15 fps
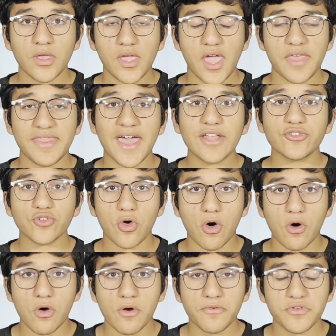And that's
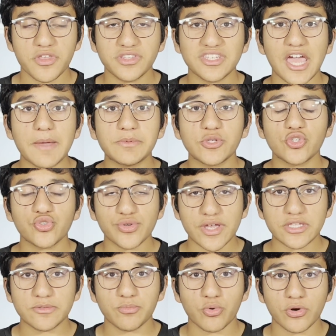all for the types of
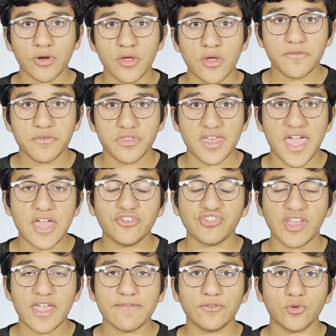transport the
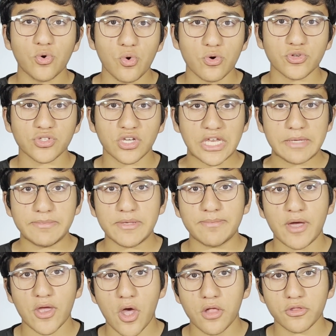EduHaven course on AP
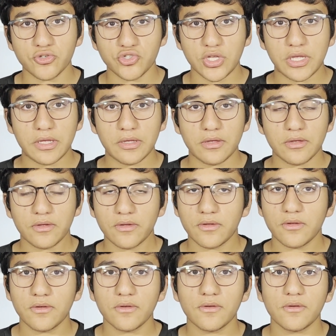Biology.
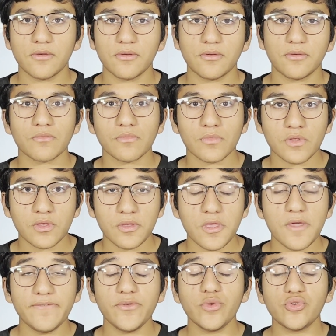
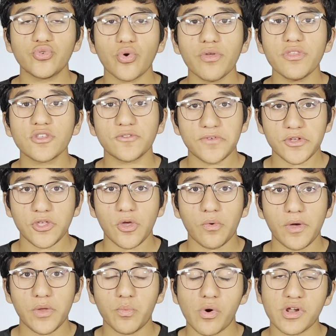If you enjoyed this video
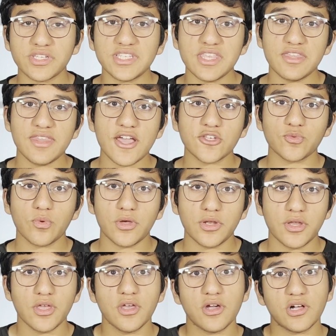and want to see the next one,
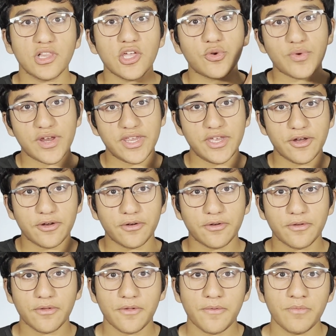click right here.
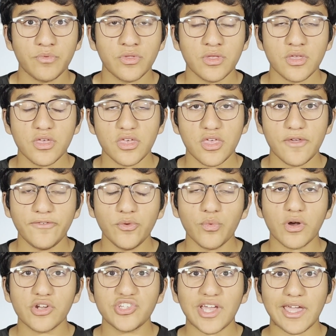If you
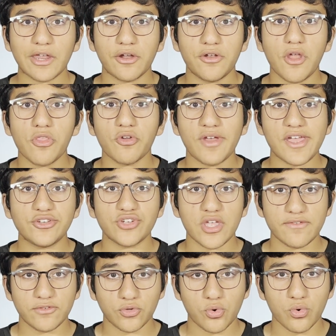want to check out another
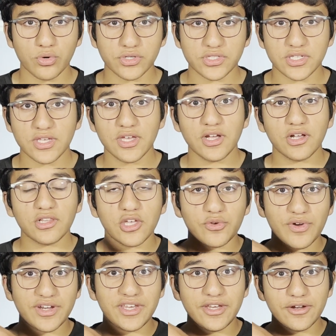EduHaven course, click
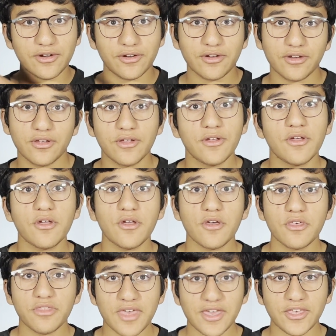right here.
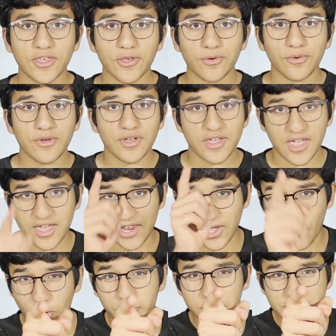Thank you, and I
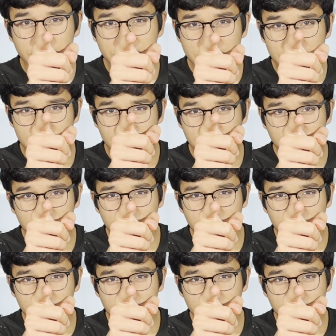hope you succeed.